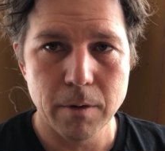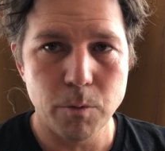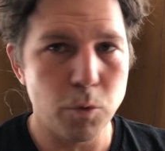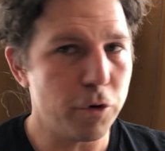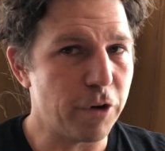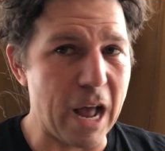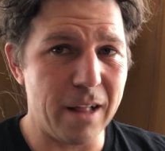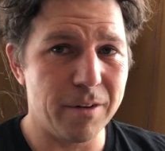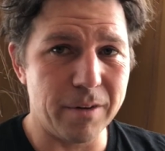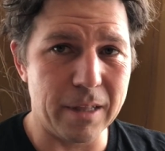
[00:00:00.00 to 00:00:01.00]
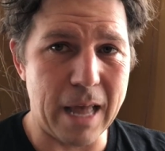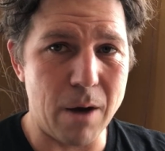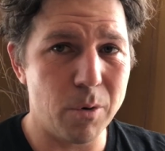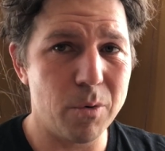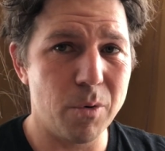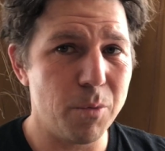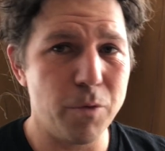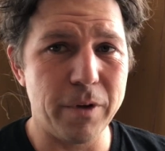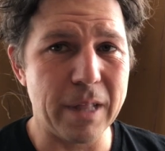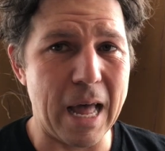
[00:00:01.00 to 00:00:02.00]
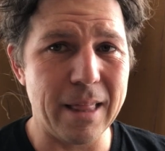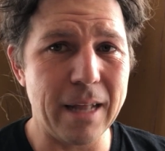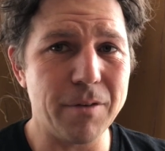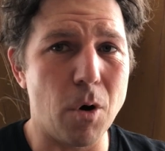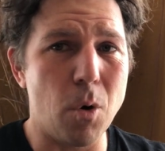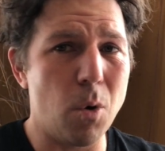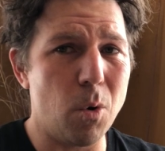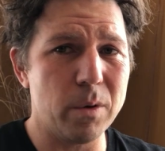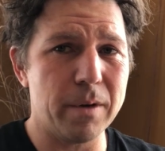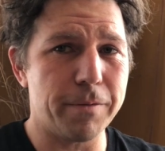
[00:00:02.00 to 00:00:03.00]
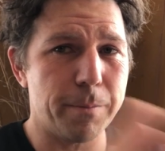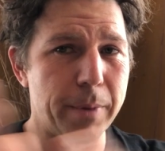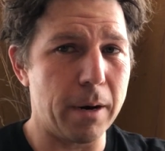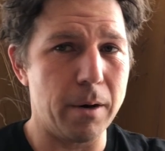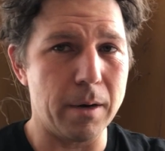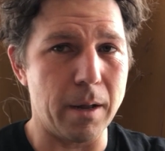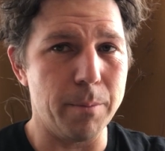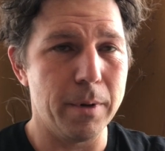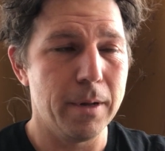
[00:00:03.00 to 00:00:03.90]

we're challenging that, we're removing that. That's a whole different paradigm.